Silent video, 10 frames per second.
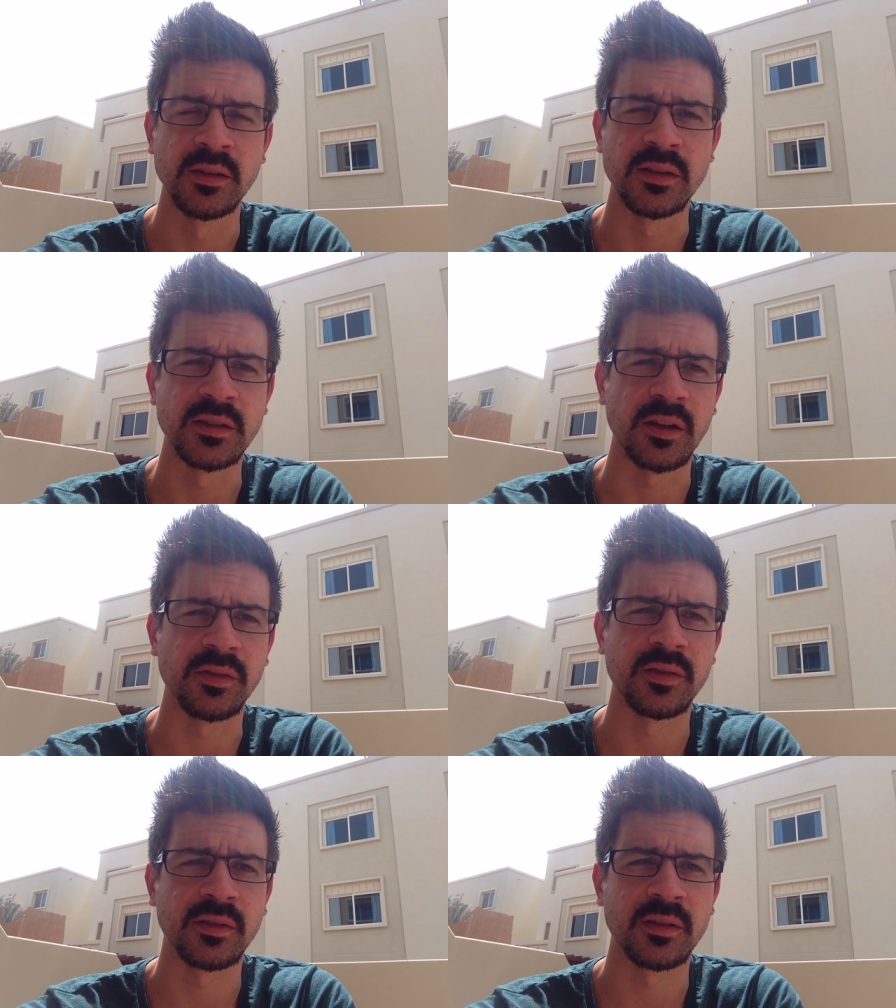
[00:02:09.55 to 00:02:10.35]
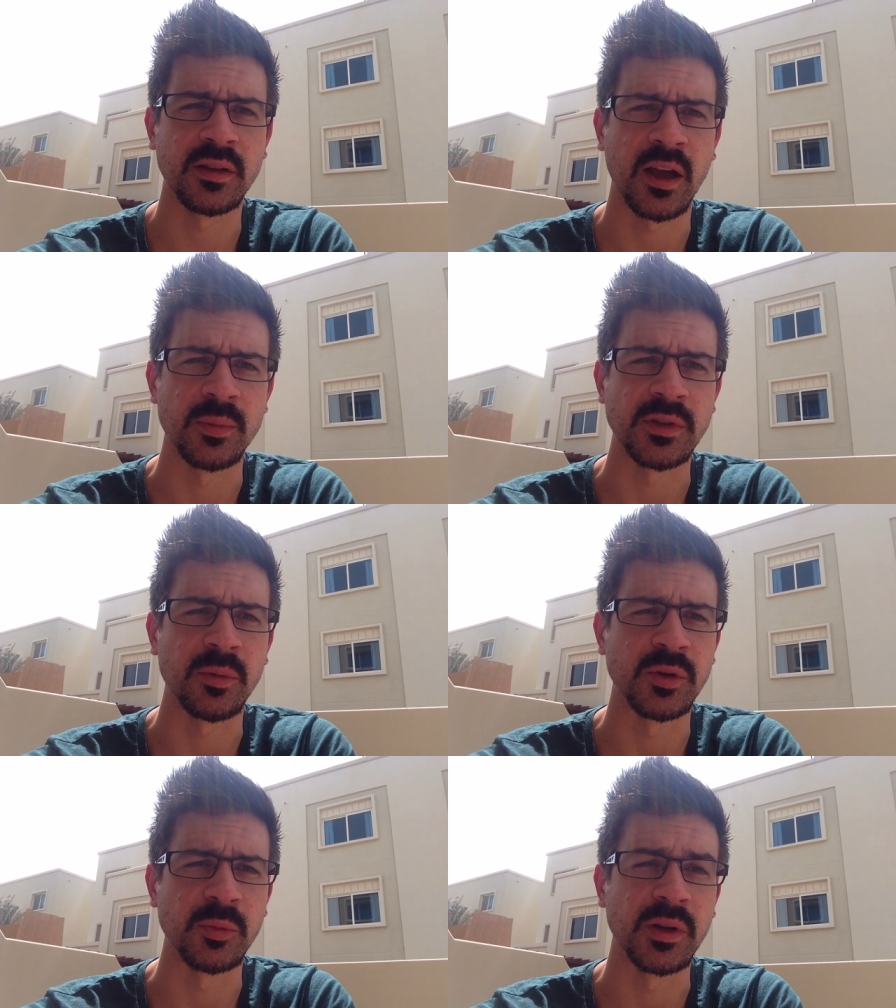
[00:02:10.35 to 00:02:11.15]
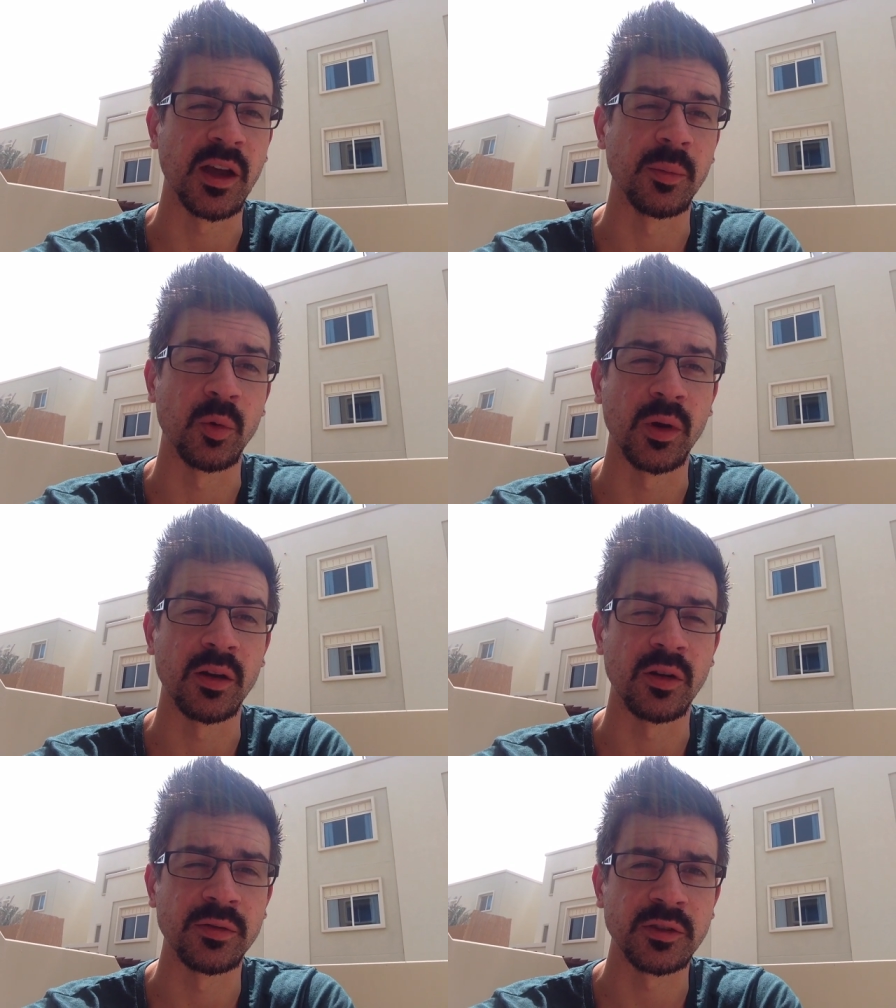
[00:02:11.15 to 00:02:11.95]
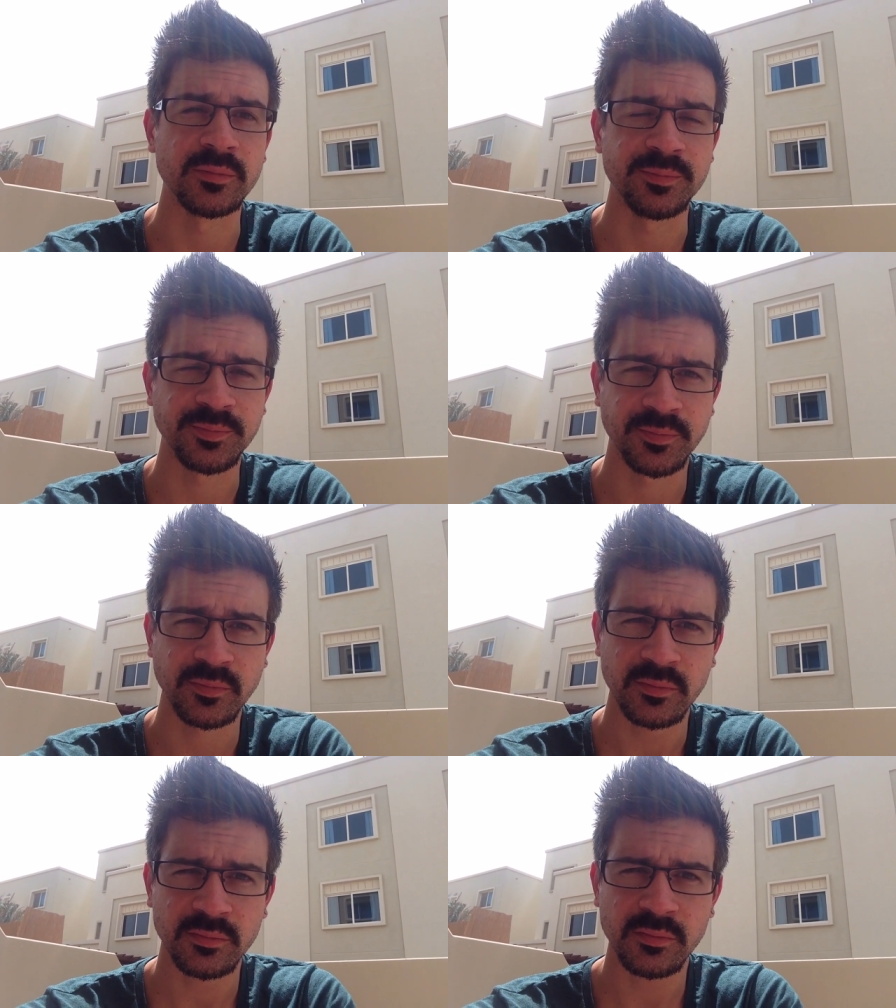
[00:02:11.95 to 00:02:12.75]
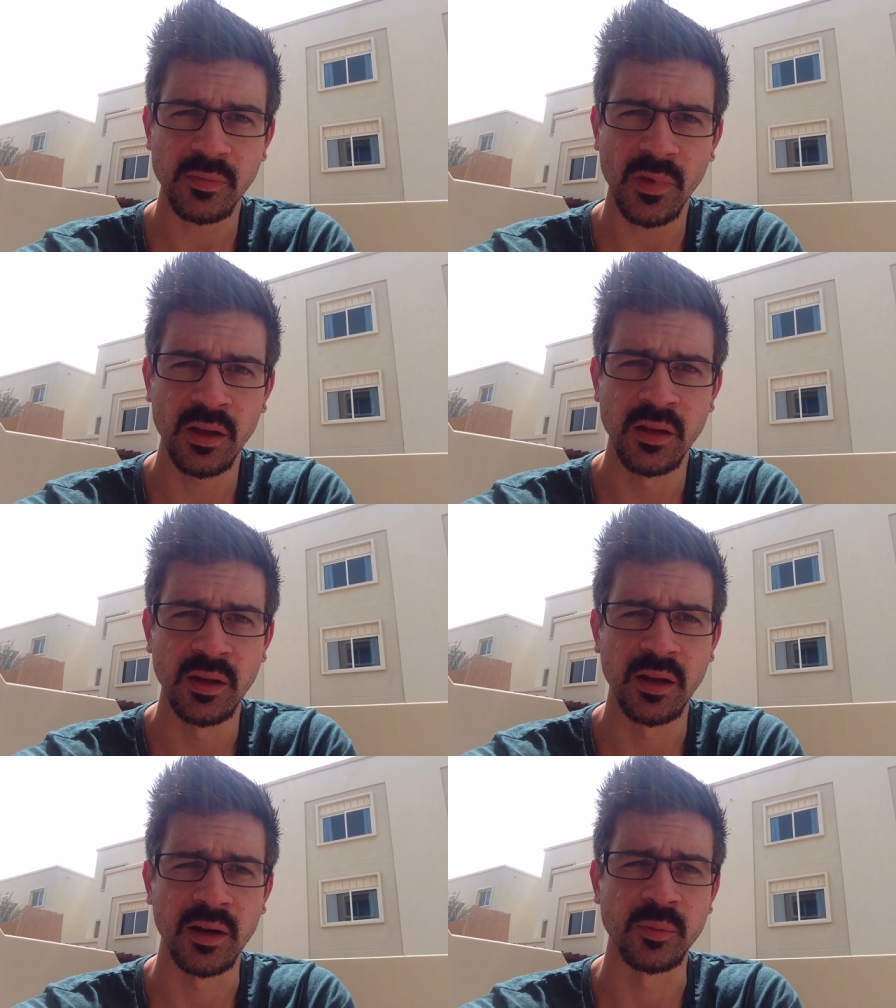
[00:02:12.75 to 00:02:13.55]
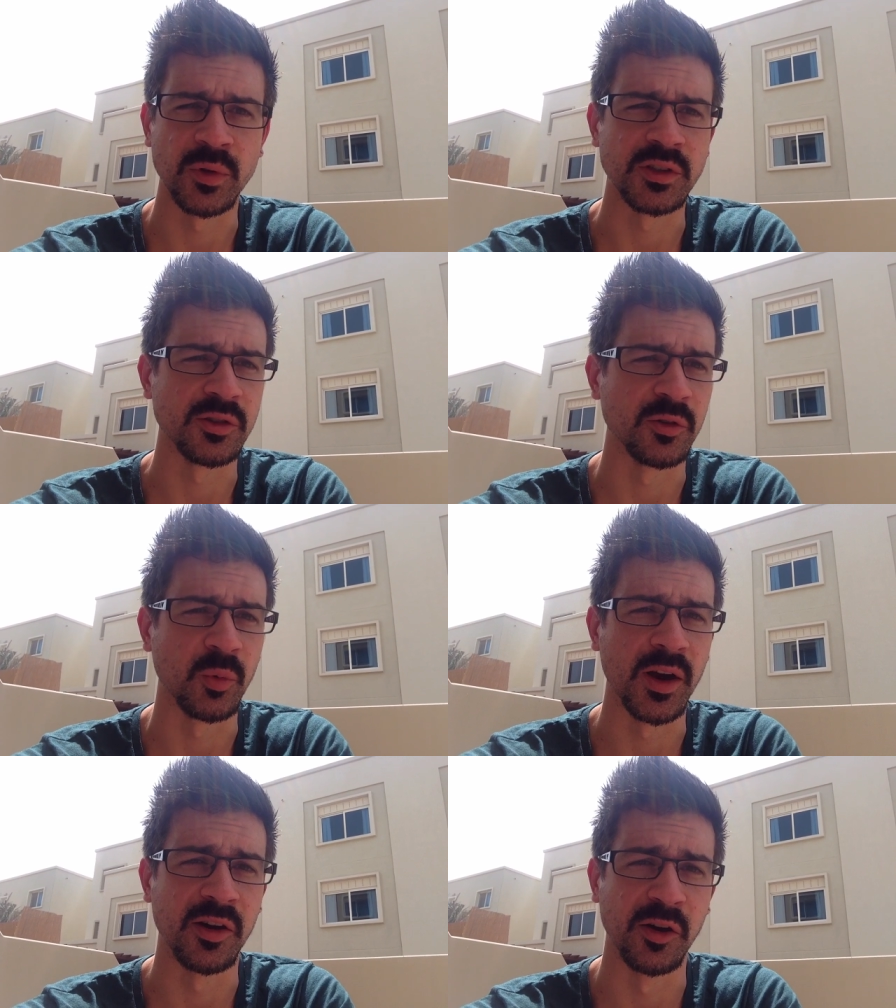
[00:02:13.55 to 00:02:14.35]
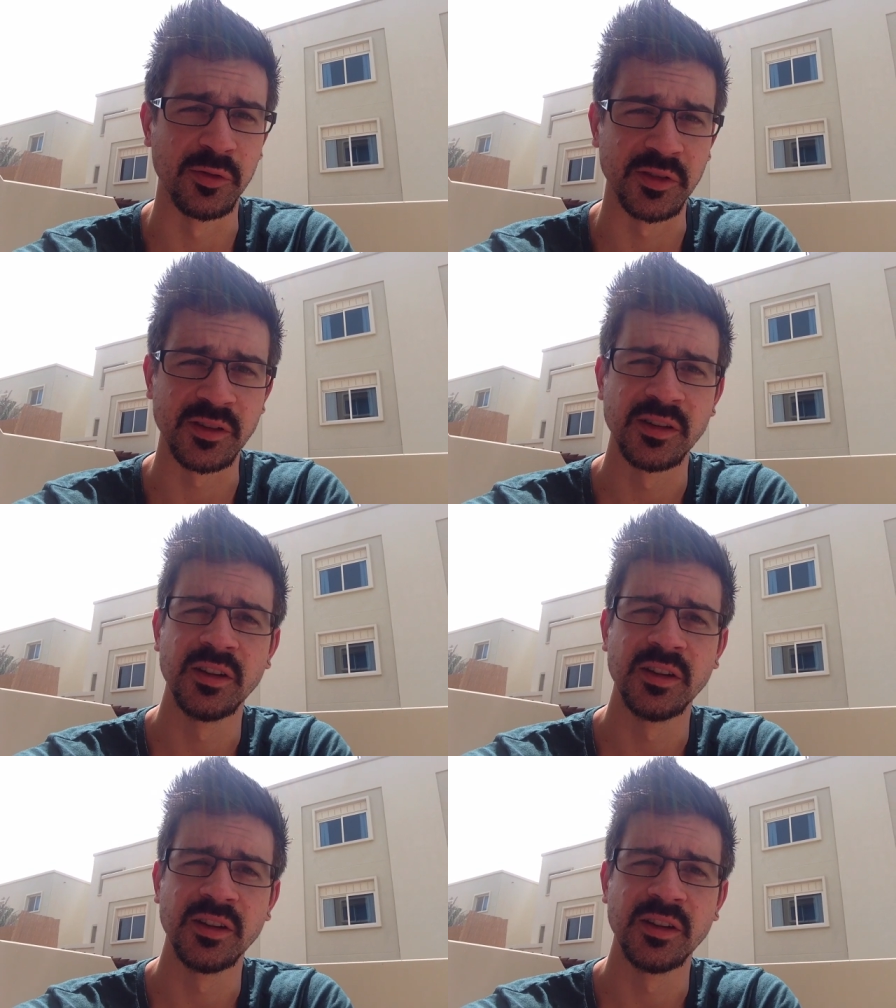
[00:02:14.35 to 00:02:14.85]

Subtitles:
This stuff comes up and you become aware of it, and once you're aware of it,